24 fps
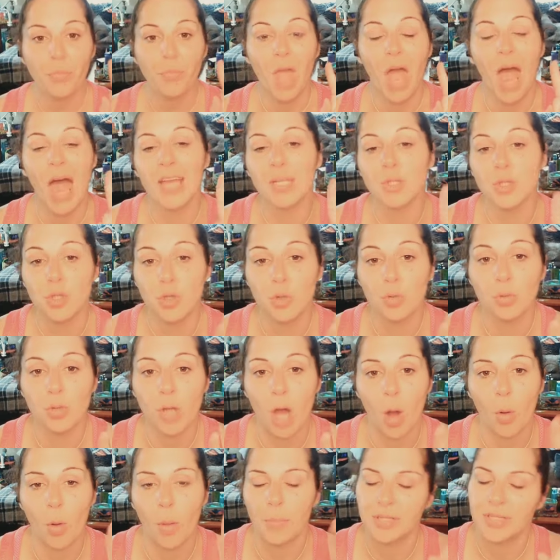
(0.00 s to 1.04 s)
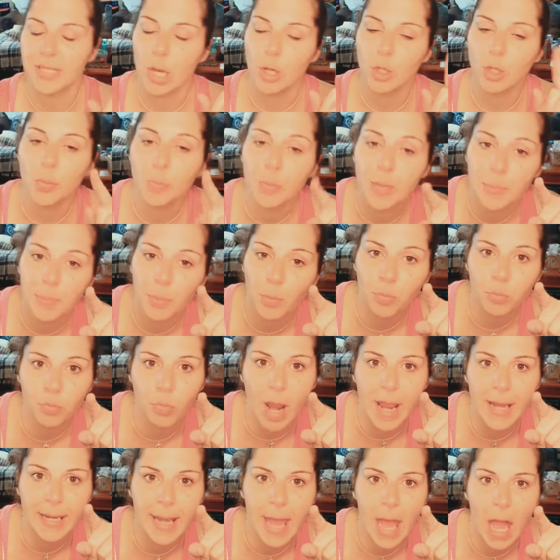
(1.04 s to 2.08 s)
I do know, I'm going to tell you people
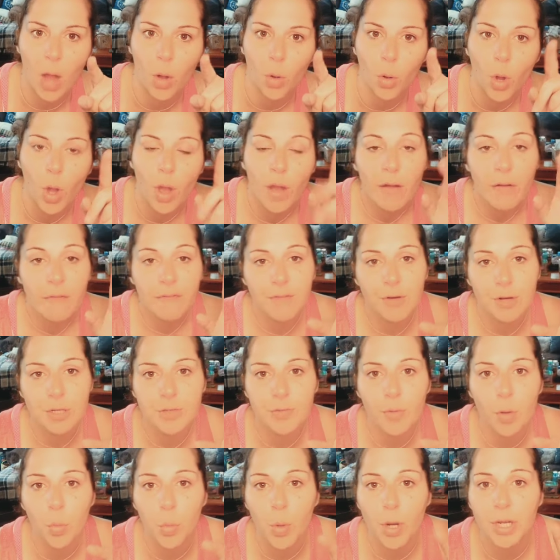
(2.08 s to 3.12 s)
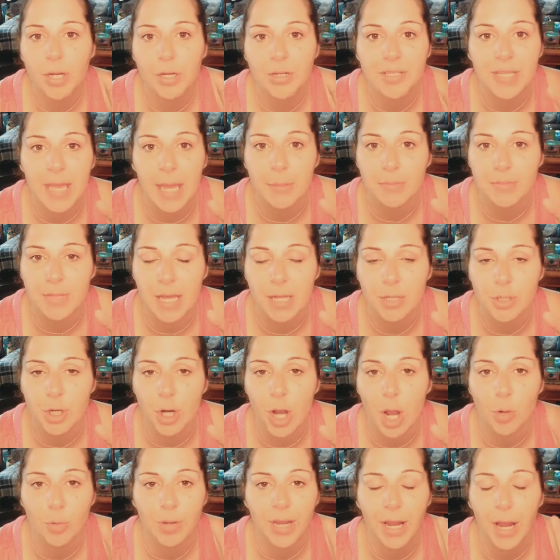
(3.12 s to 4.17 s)
right now, First of all, wear your damn denture.
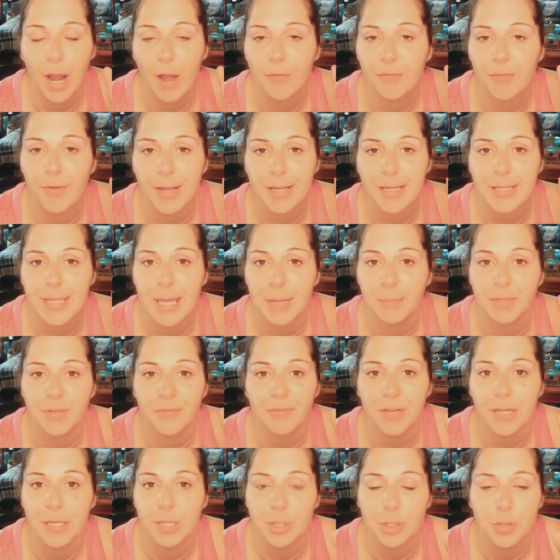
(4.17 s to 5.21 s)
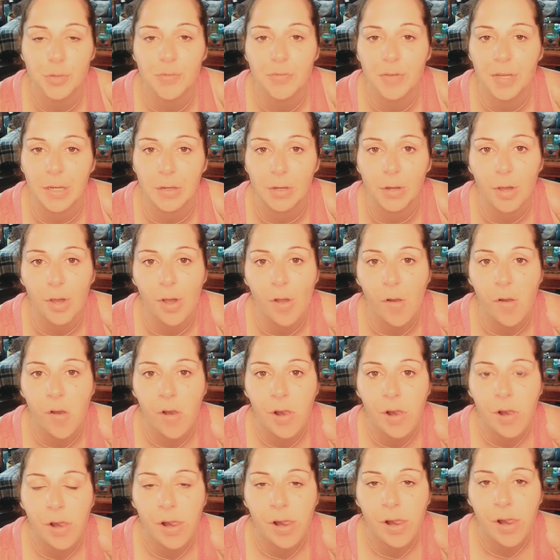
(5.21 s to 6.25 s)
I don't care how freaking damn defeated you feel.
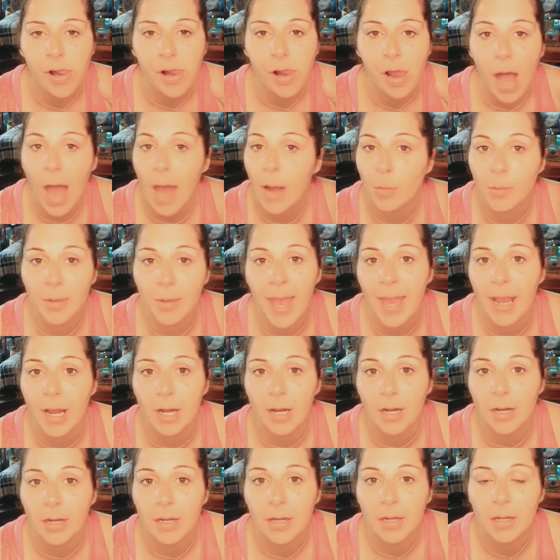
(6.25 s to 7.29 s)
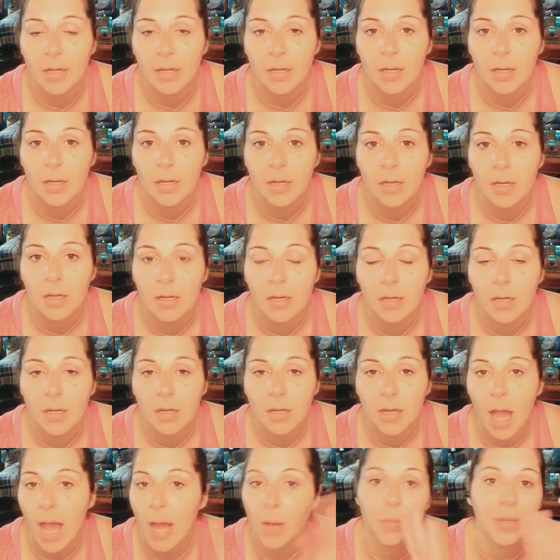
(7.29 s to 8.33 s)
I don't care.
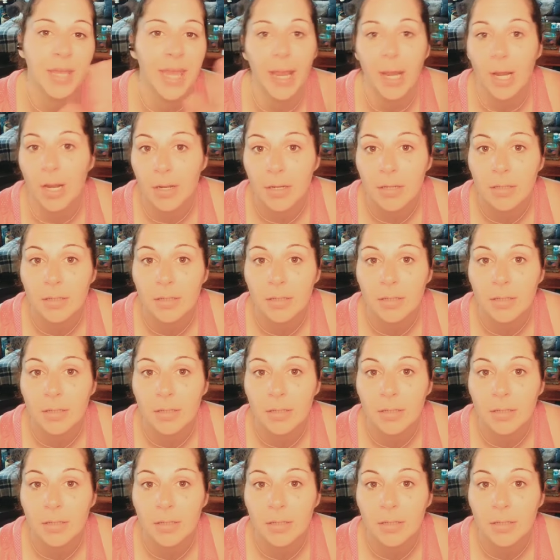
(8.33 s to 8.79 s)
I don't care.